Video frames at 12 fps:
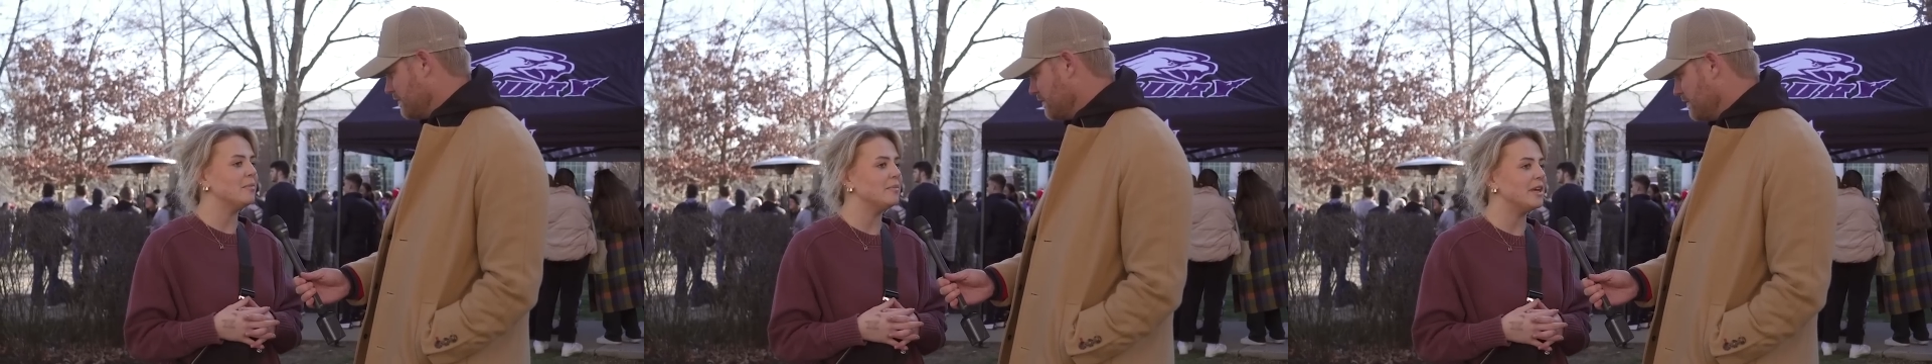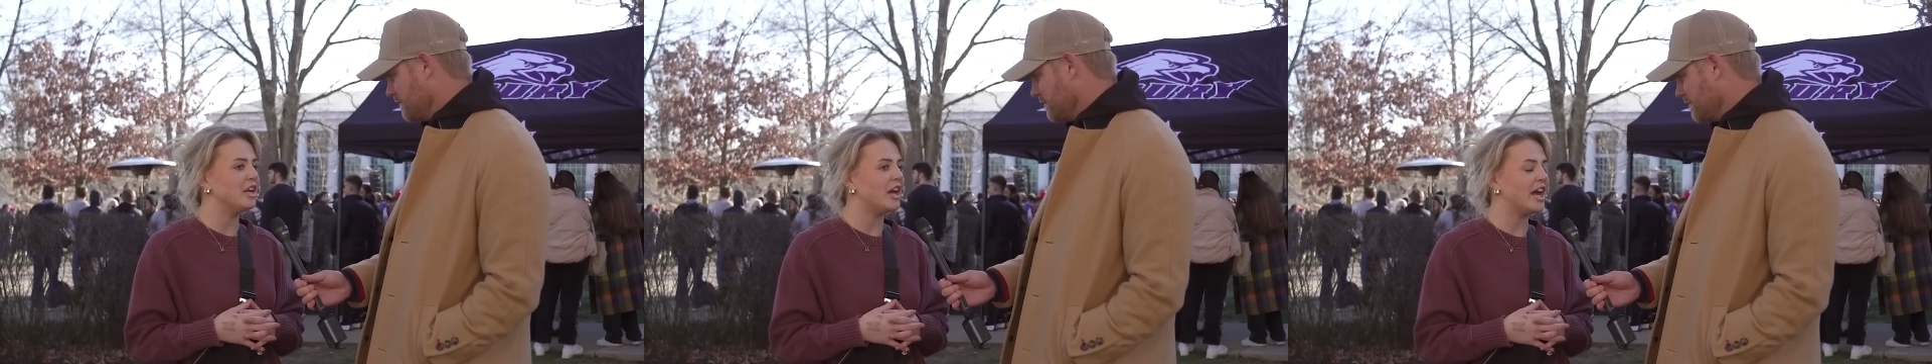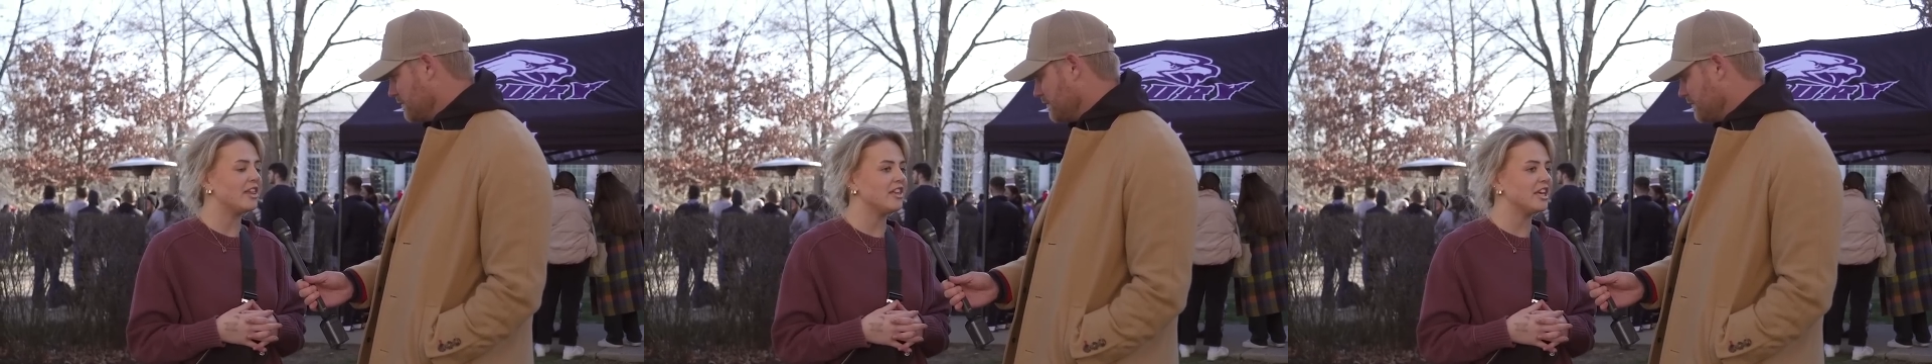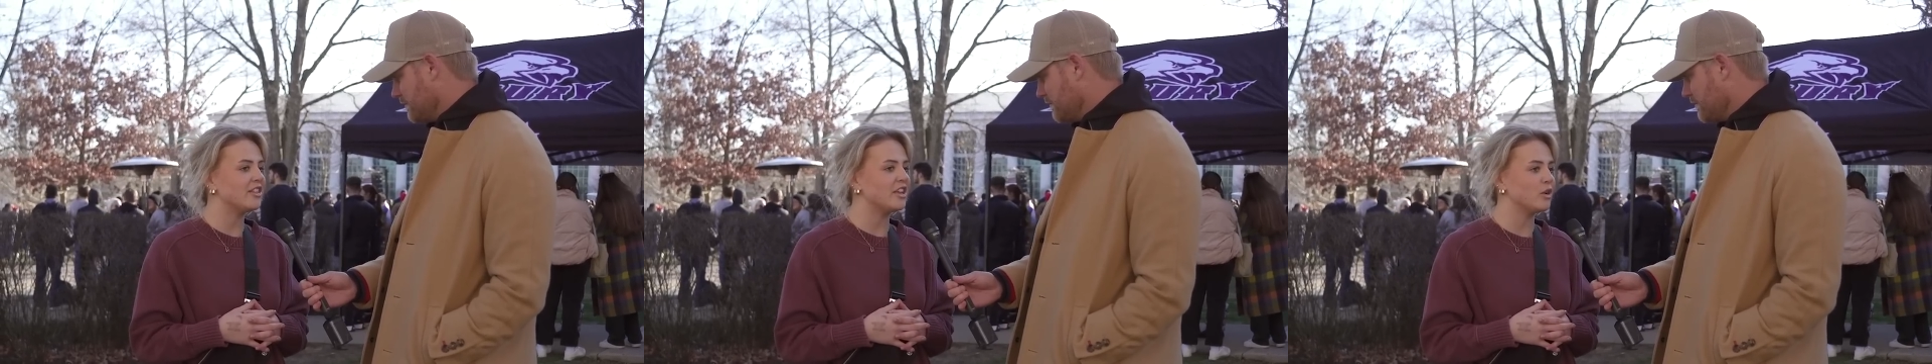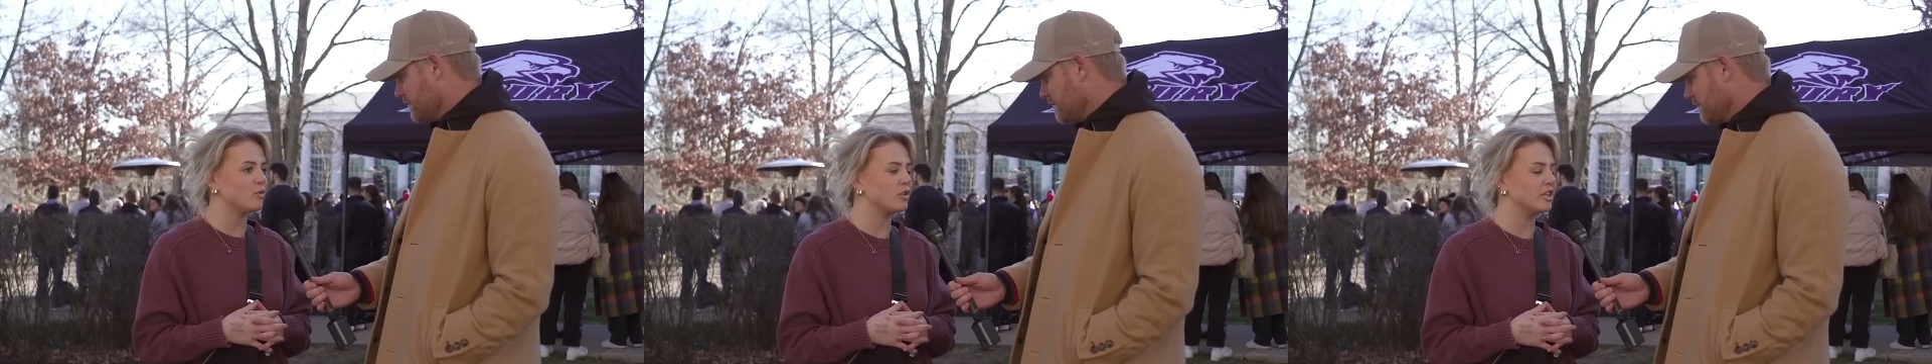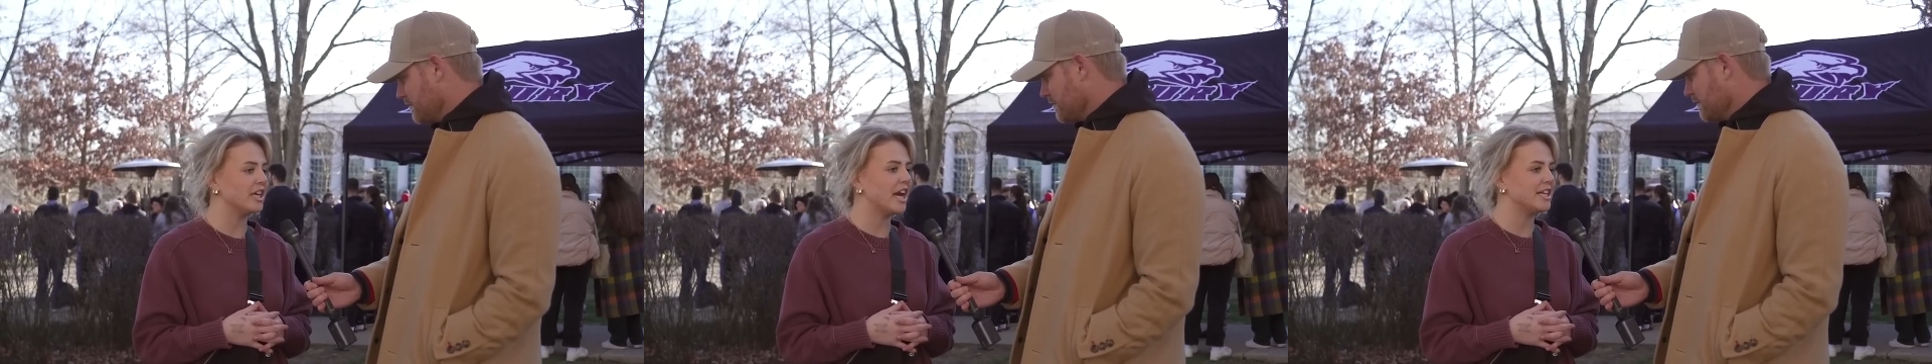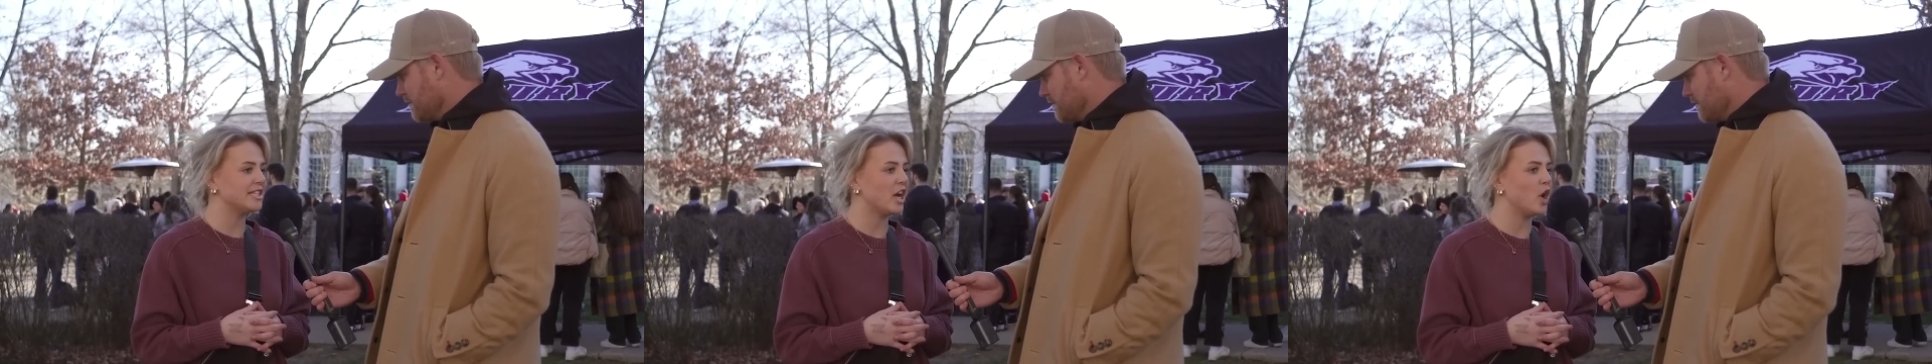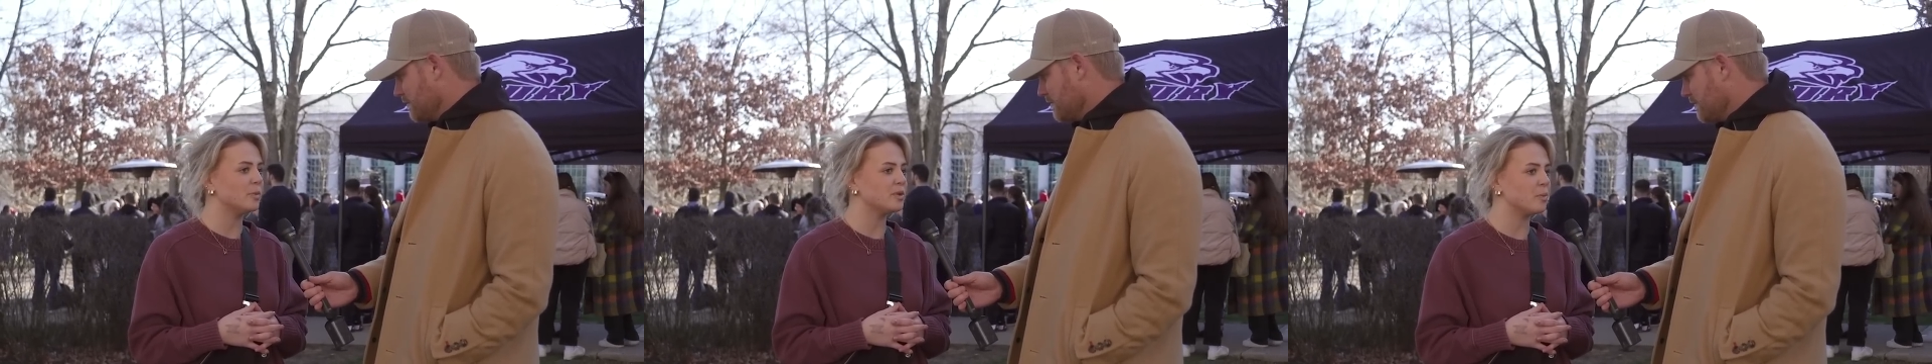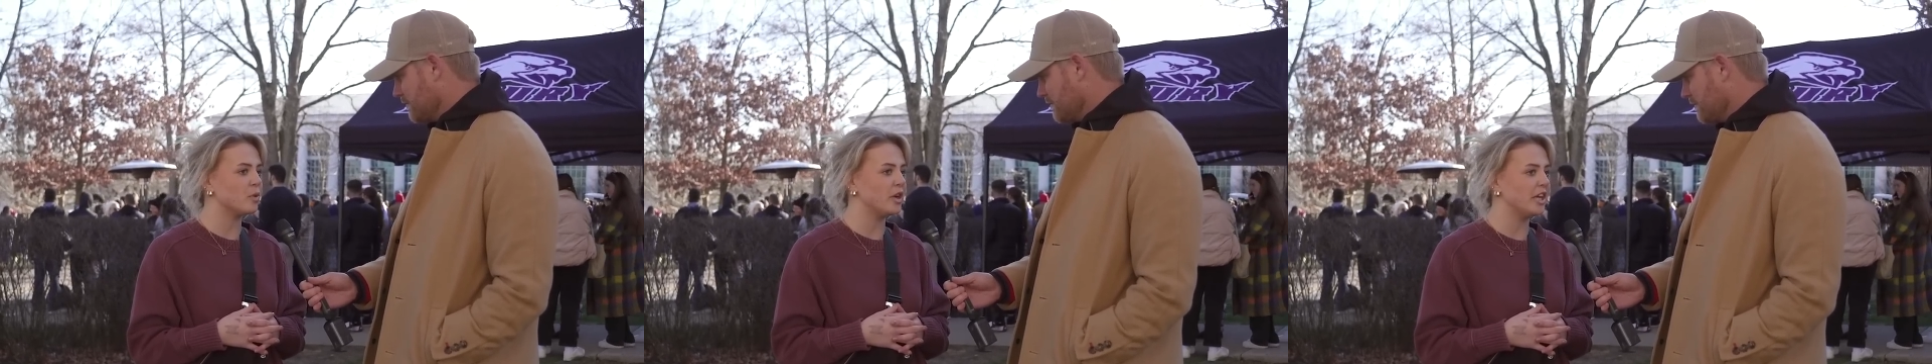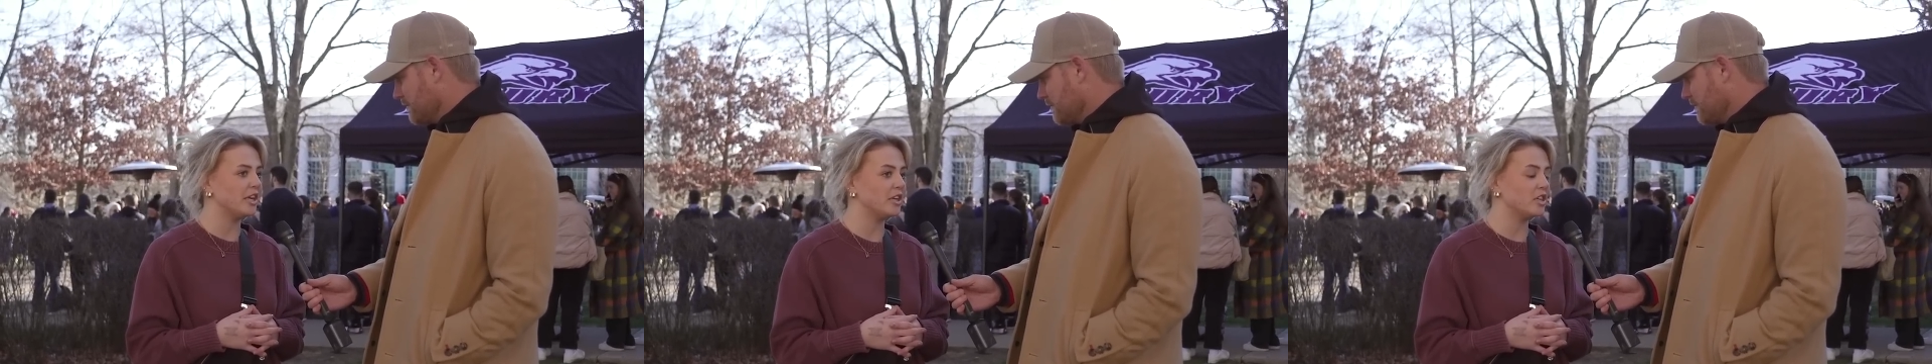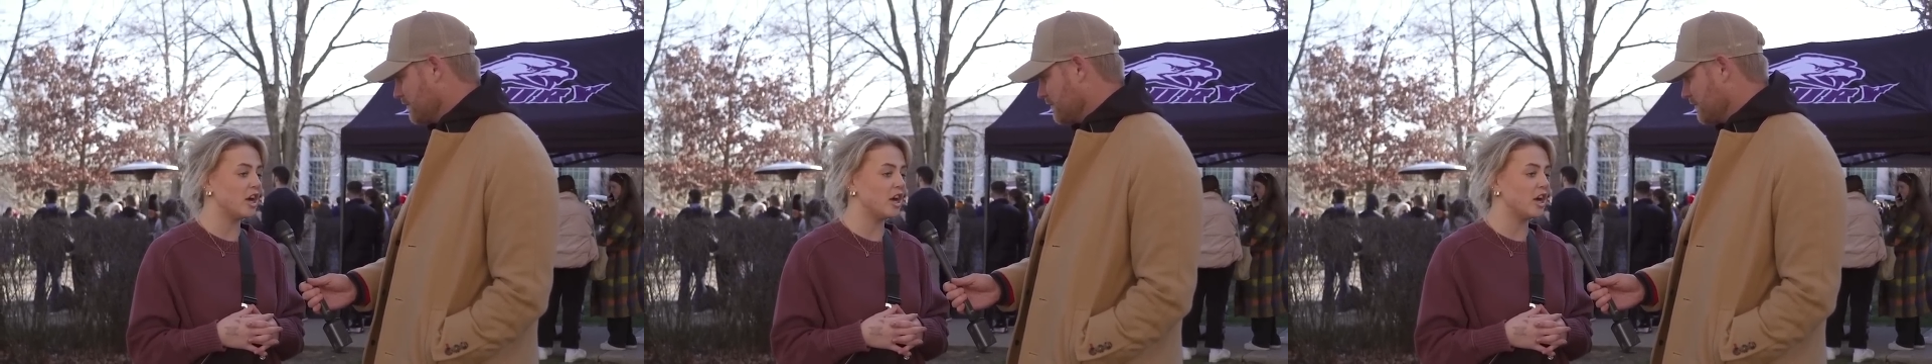And I think that it really has helped to bring